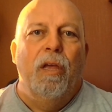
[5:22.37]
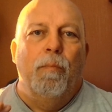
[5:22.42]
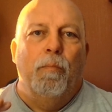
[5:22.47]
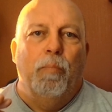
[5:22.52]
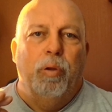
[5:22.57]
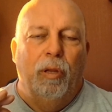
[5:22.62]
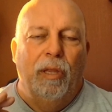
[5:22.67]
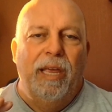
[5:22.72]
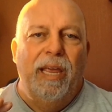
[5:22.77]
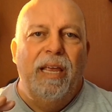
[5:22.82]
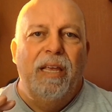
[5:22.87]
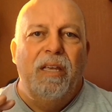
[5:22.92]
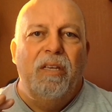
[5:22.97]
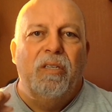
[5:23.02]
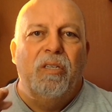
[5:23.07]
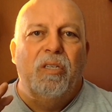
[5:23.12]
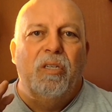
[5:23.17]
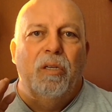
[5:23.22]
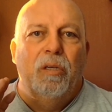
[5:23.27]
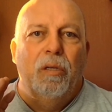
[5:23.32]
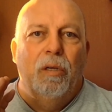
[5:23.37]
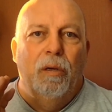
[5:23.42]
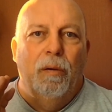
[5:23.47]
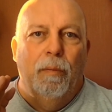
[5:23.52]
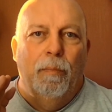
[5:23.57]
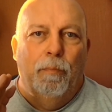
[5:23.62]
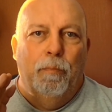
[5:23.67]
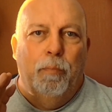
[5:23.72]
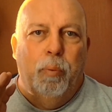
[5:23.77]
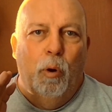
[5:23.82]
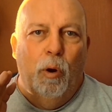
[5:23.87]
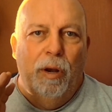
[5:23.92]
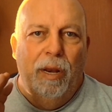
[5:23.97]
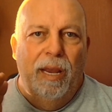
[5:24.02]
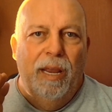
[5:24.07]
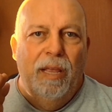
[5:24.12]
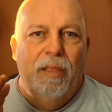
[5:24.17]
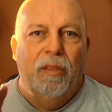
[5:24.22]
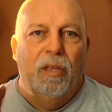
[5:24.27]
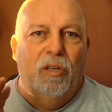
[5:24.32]
please put
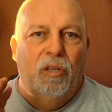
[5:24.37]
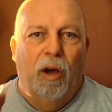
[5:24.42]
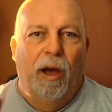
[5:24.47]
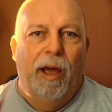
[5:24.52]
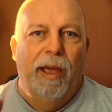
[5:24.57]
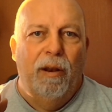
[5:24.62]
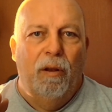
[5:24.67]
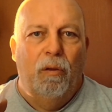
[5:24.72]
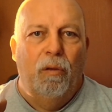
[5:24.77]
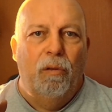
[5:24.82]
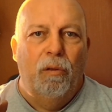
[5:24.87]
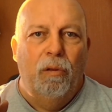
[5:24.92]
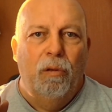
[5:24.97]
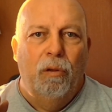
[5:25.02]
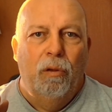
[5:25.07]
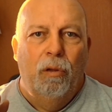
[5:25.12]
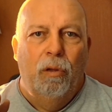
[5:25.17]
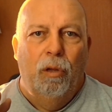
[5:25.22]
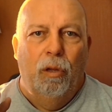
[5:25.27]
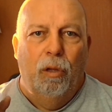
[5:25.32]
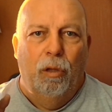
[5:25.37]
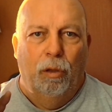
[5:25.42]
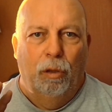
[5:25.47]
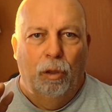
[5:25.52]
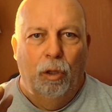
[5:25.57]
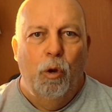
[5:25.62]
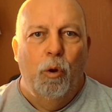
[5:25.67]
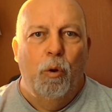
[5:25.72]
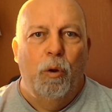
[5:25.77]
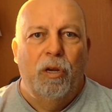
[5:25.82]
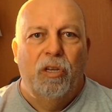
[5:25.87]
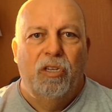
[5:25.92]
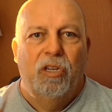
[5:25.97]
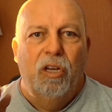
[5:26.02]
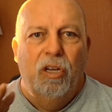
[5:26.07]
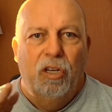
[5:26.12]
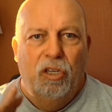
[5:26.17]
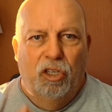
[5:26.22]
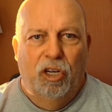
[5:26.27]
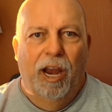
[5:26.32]
in the title Luke's
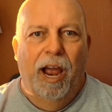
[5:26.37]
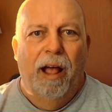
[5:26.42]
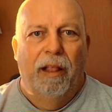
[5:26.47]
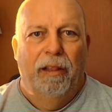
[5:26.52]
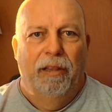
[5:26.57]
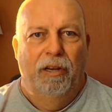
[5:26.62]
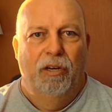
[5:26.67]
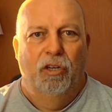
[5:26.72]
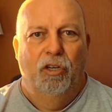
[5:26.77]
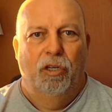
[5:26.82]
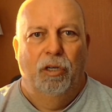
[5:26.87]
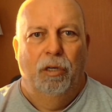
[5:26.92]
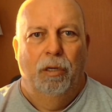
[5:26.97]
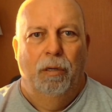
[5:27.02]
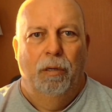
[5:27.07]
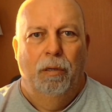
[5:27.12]
Challenge.